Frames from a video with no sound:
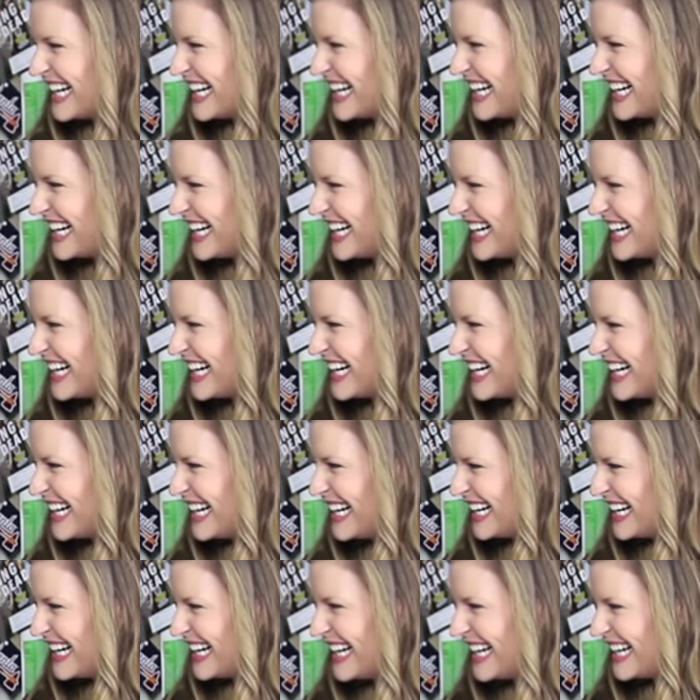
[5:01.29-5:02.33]

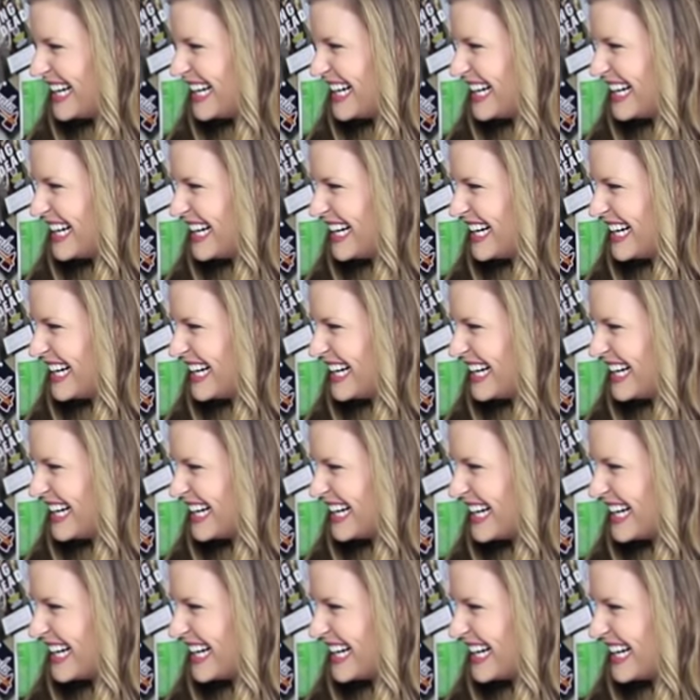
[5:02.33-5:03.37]

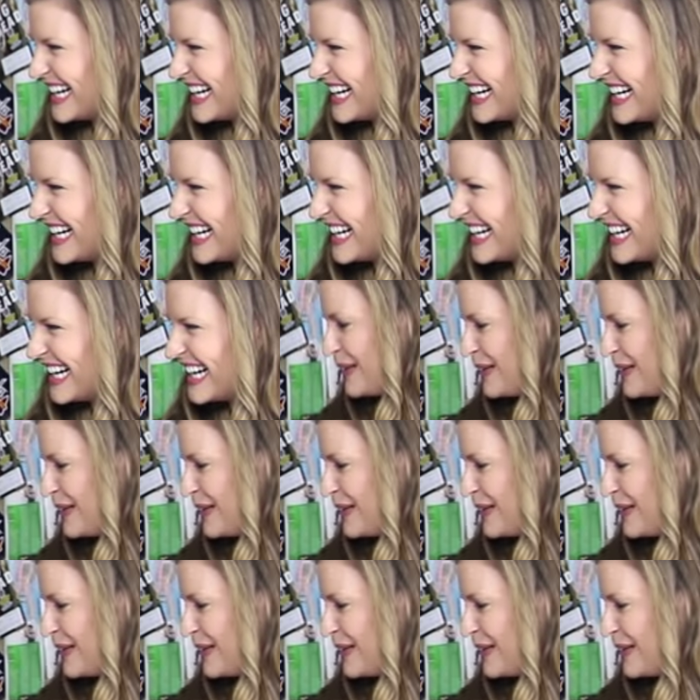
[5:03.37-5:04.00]
(silent)